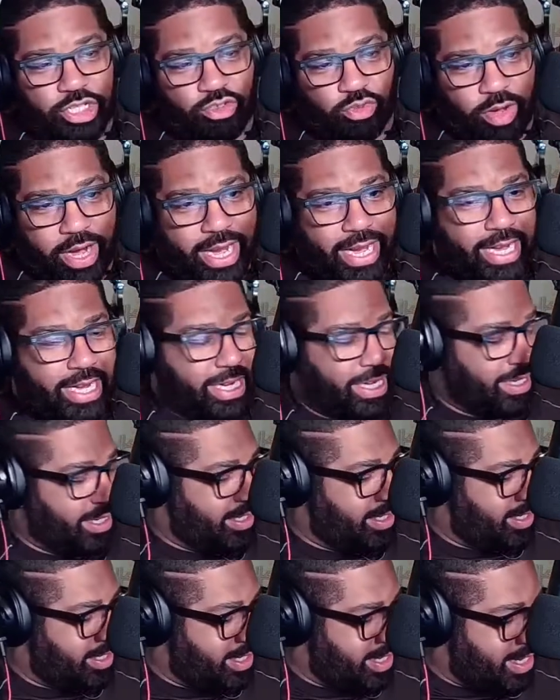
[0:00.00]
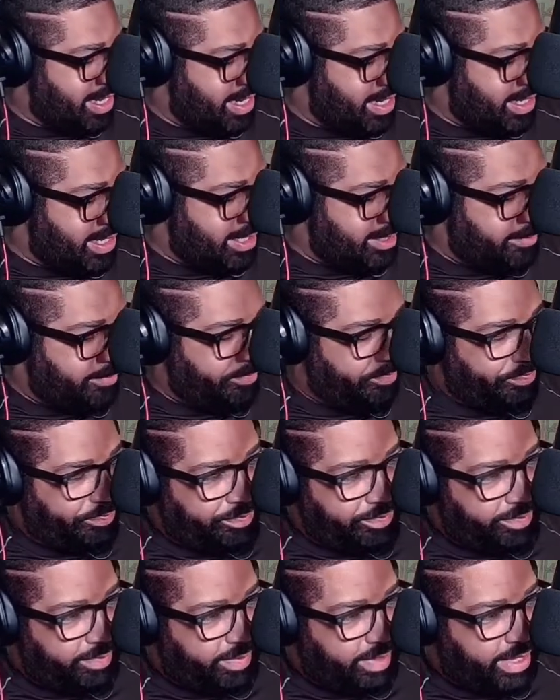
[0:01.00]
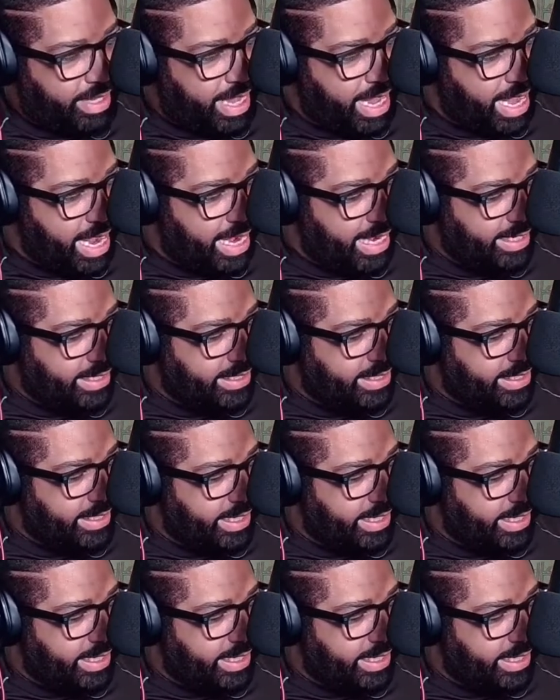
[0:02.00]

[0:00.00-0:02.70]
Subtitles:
Drake. I